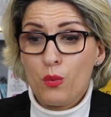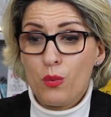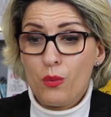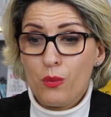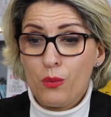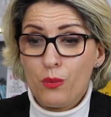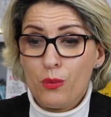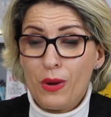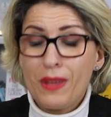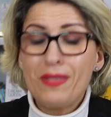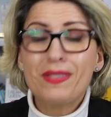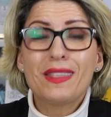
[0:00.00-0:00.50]

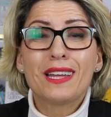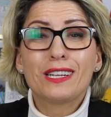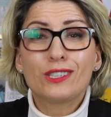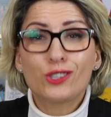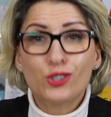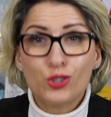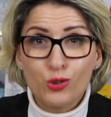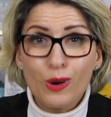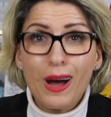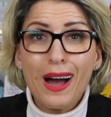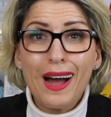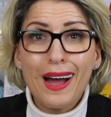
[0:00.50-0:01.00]
when they
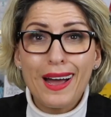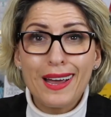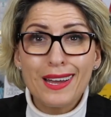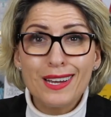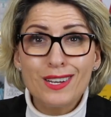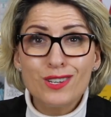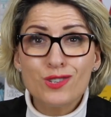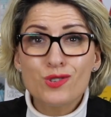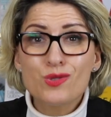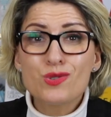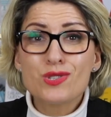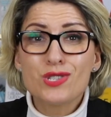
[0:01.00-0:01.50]

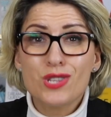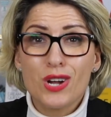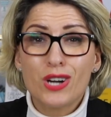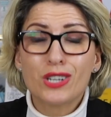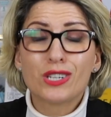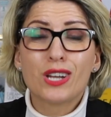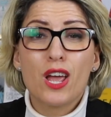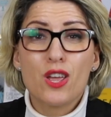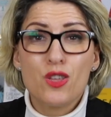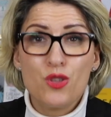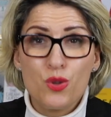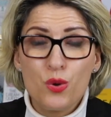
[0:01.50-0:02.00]
try to start
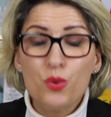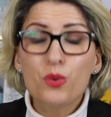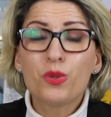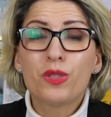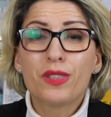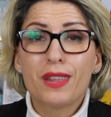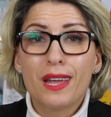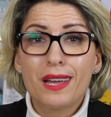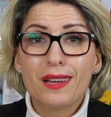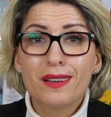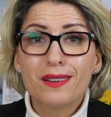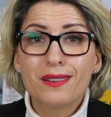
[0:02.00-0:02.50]
a new
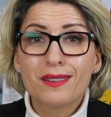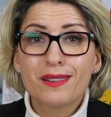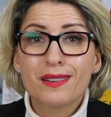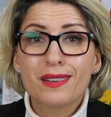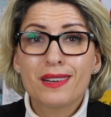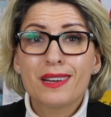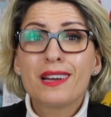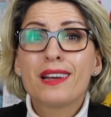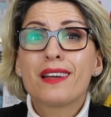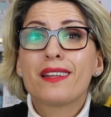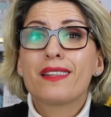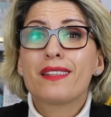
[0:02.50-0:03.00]
thing,
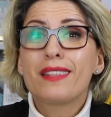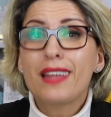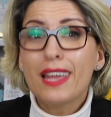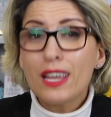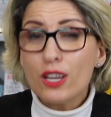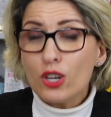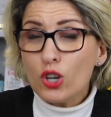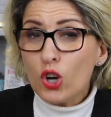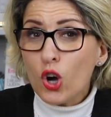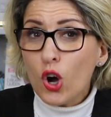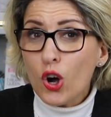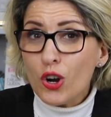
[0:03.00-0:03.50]
they
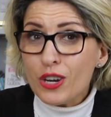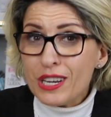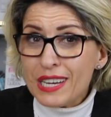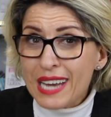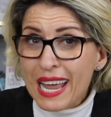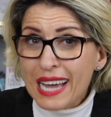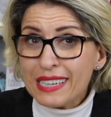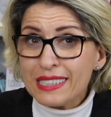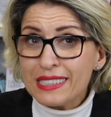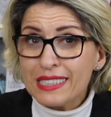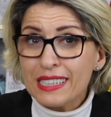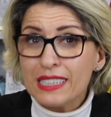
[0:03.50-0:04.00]

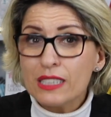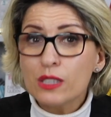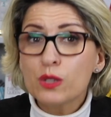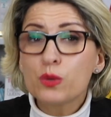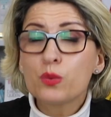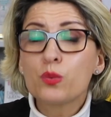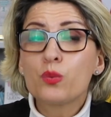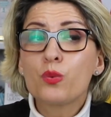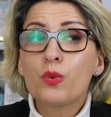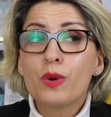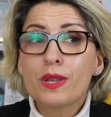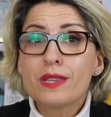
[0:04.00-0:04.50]
connect it
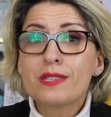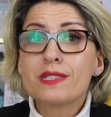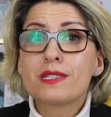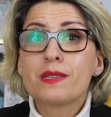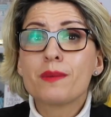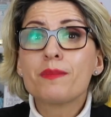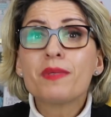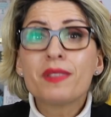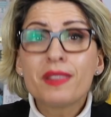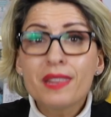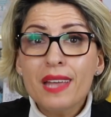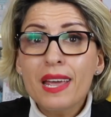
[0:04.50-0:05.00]
with
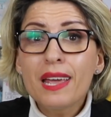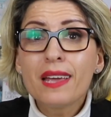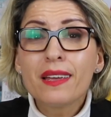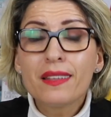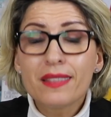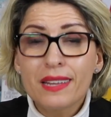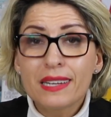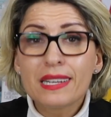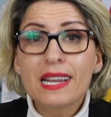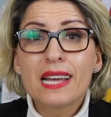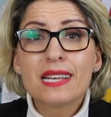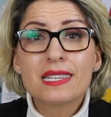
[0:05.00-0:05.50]
something
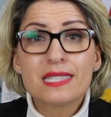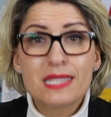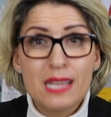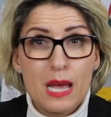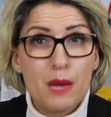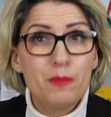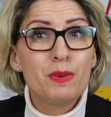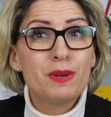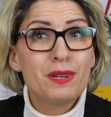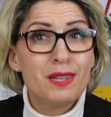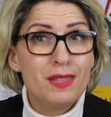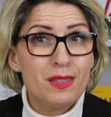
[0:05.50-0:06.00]
that has
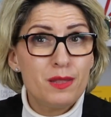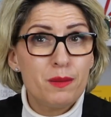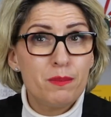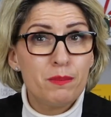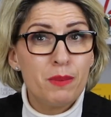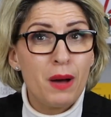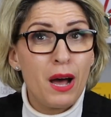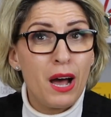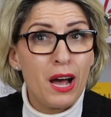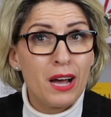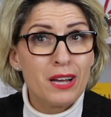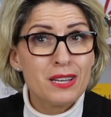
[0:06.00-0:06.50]
happened in the
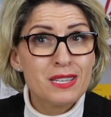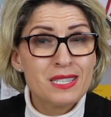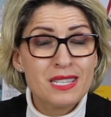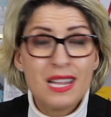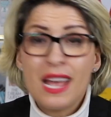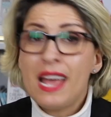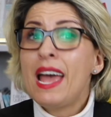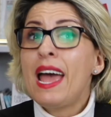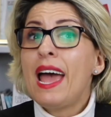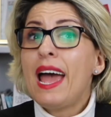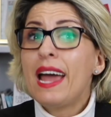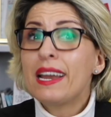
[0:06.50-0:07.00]
past.
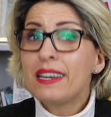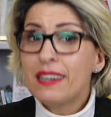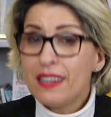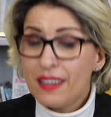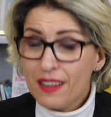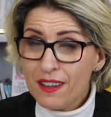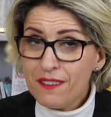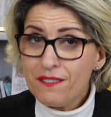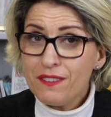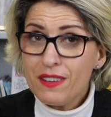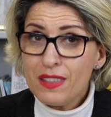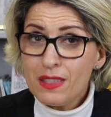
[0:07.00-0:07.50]
And
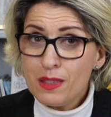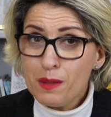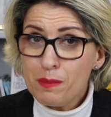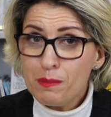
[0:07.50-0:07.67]
if in the